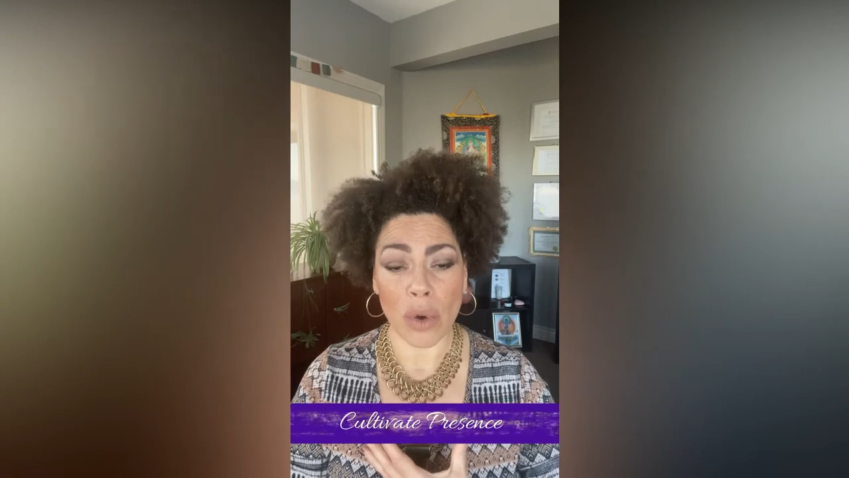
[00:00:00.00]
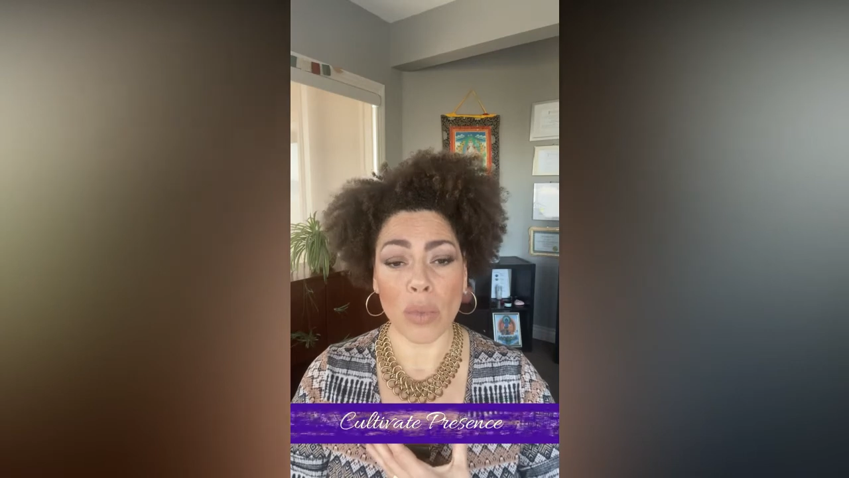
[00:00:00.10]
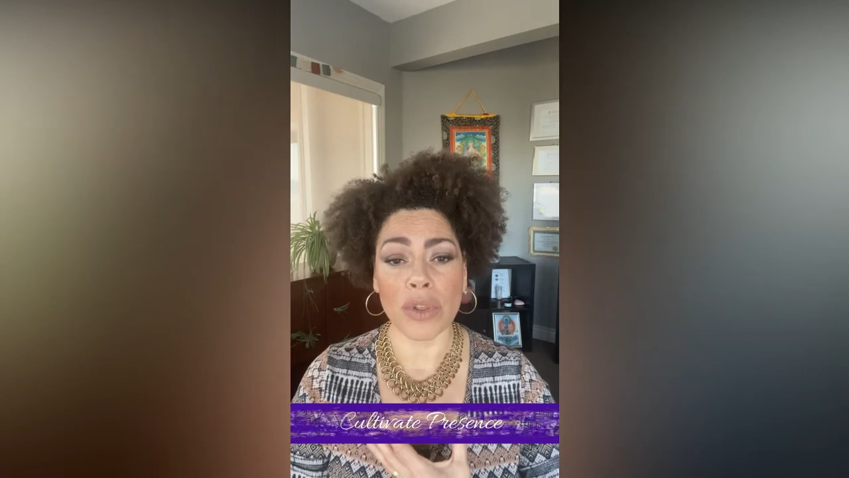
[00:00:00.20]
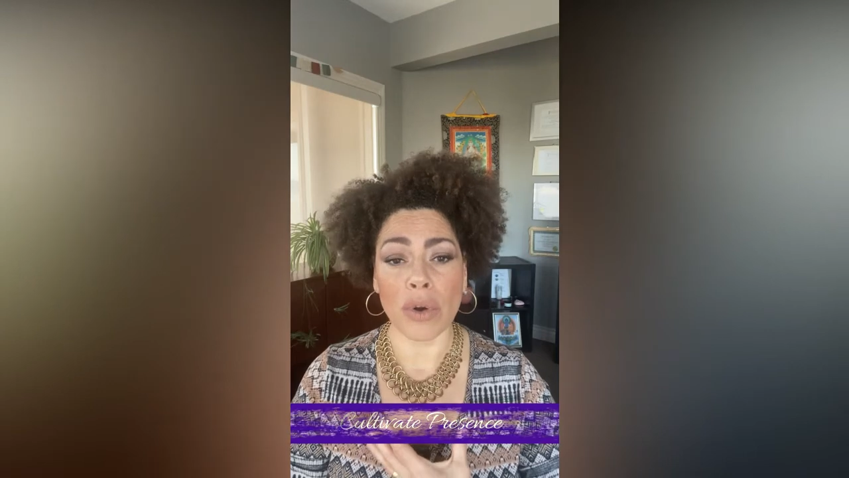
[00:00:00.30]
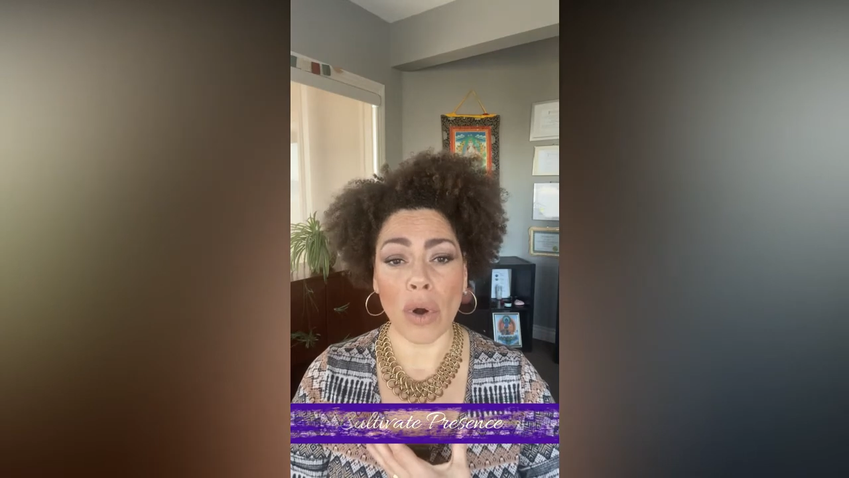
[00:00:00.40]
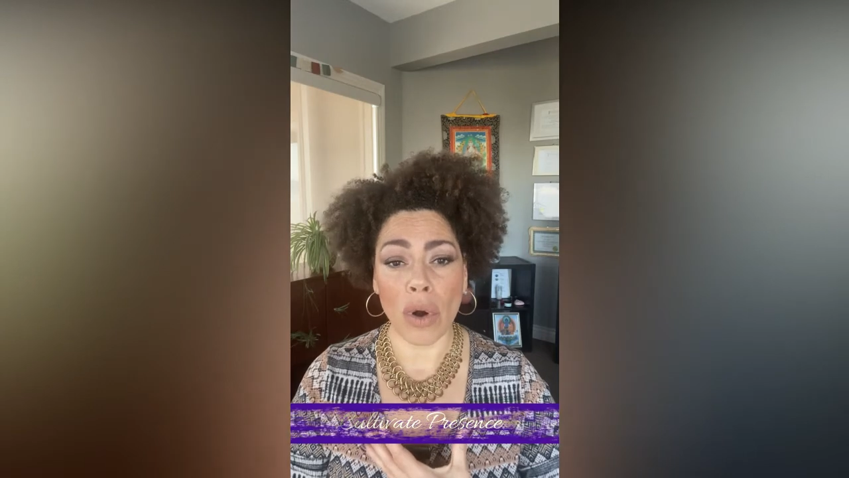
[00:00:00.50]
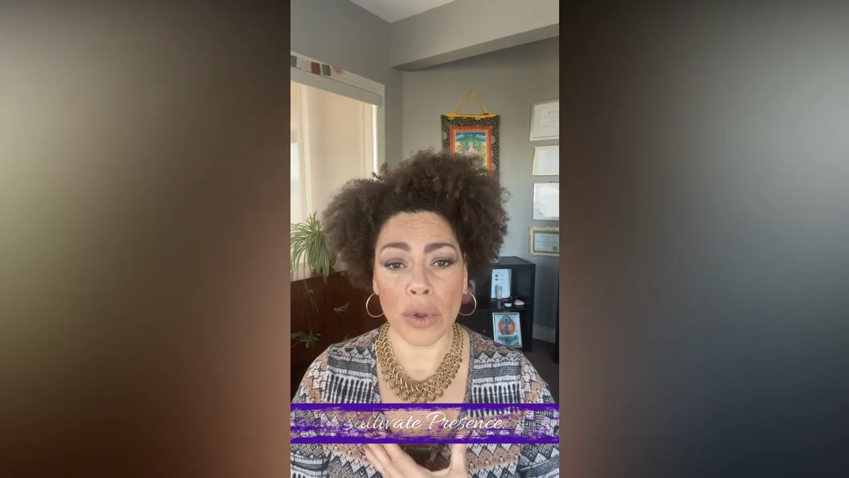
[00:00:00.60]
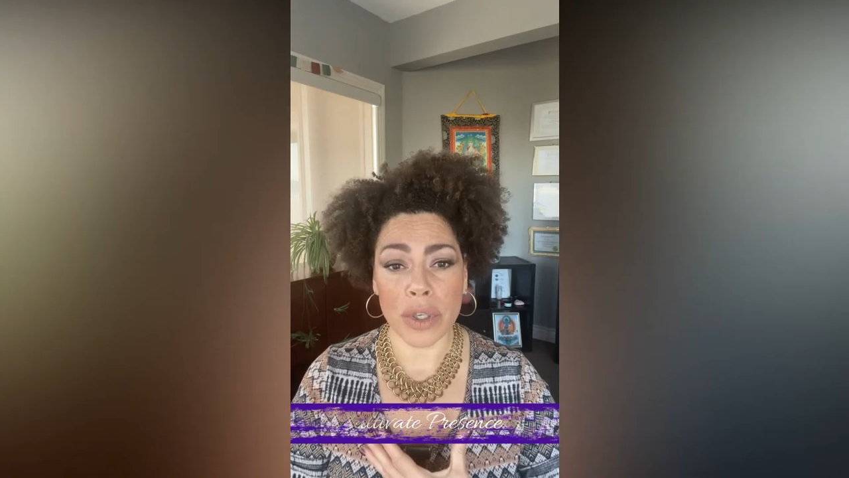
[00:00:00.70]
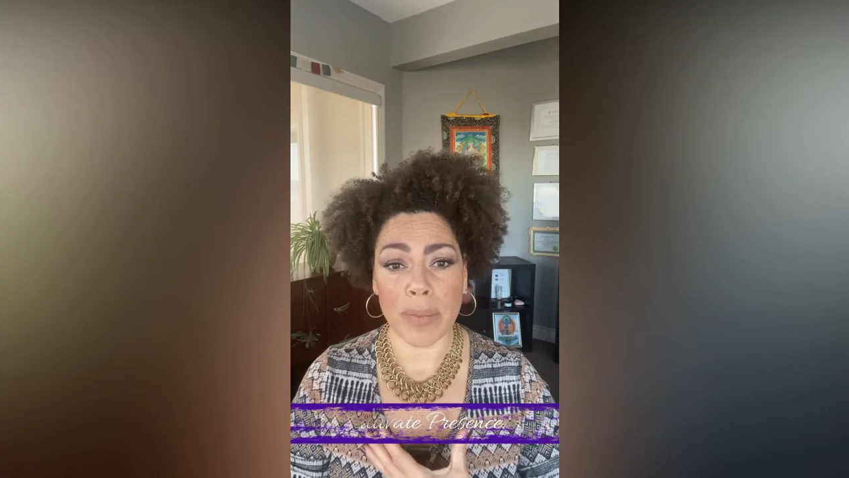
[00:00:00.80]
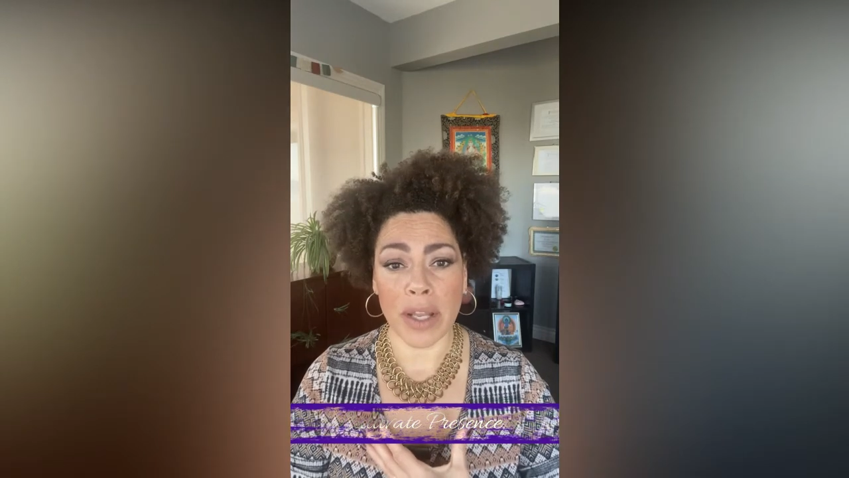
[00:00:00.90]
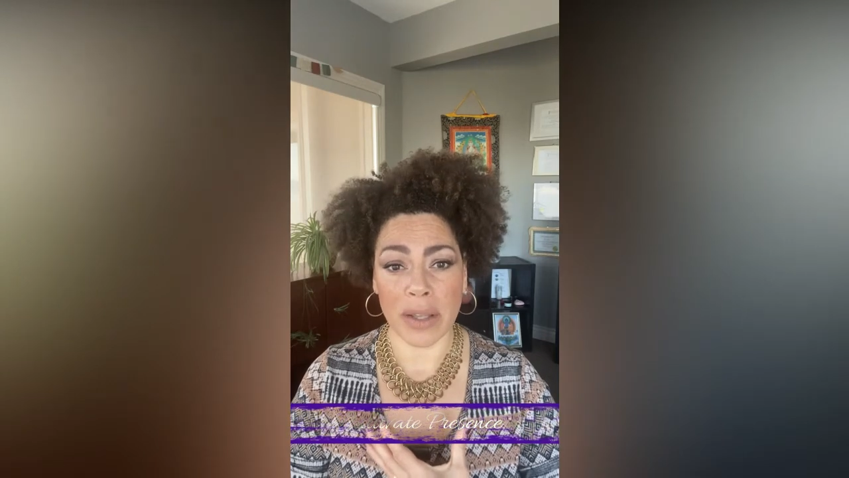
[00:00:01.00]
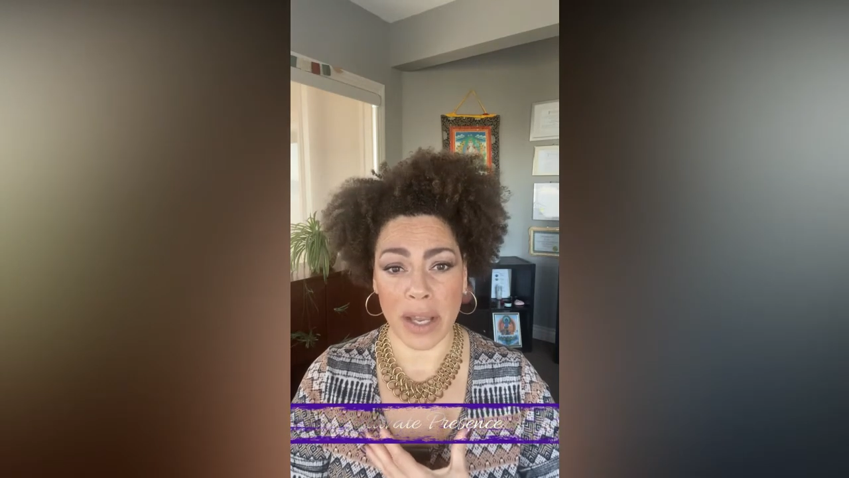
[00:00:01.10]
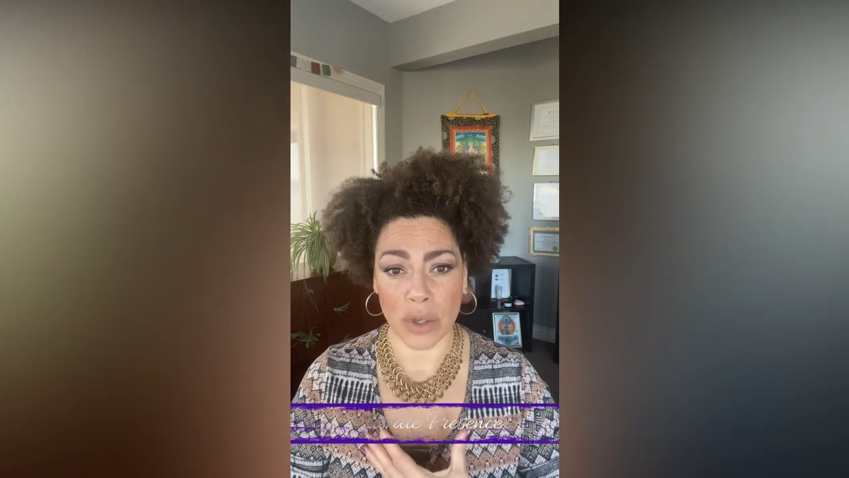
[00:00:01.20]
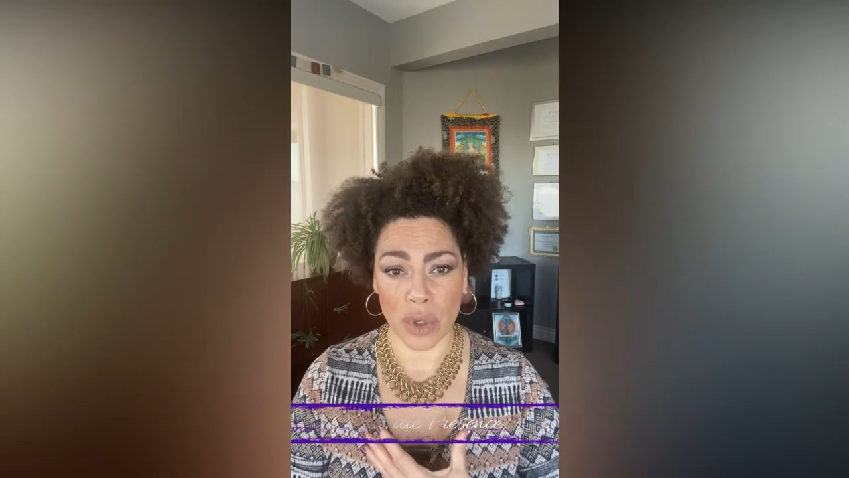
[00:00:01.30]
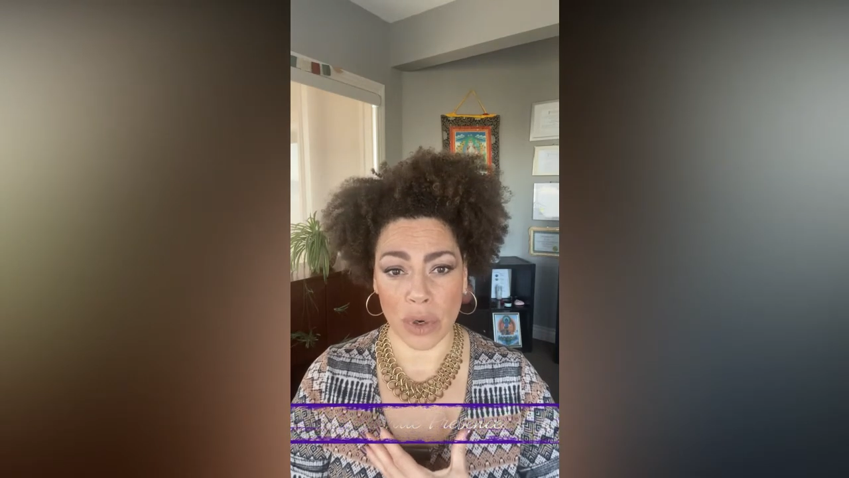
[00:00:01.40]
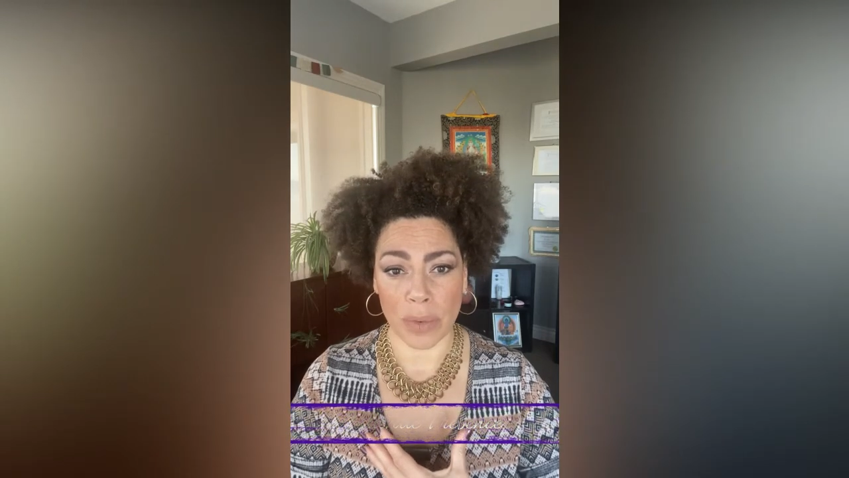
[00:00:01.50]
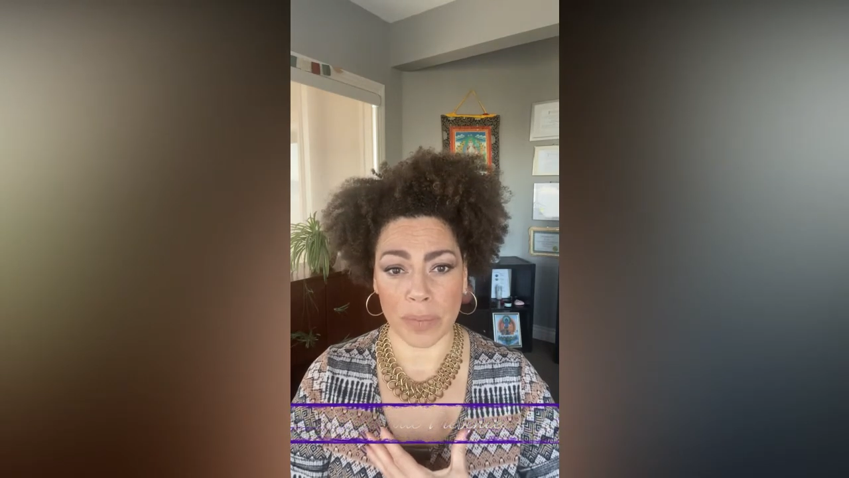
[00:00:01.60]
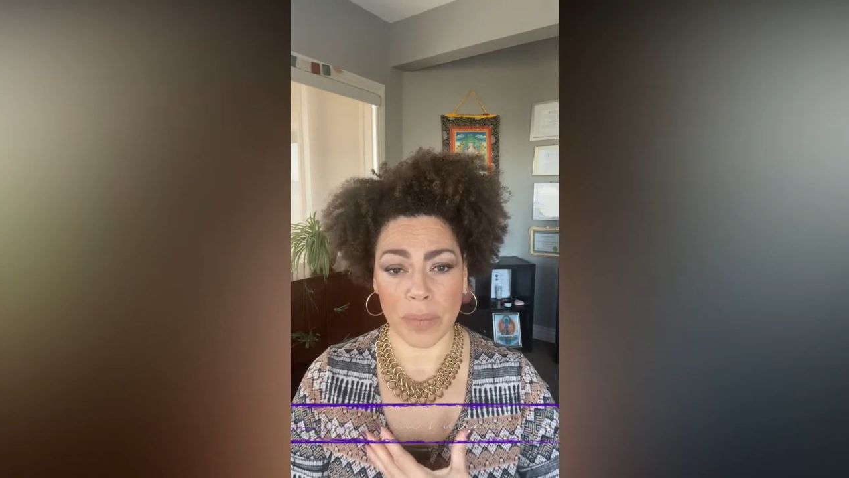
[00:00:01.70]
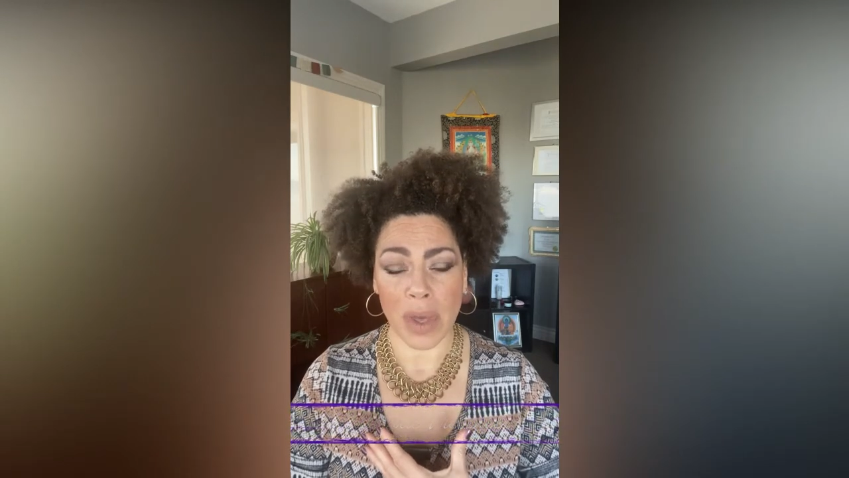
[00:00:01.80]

with our ultimate nature.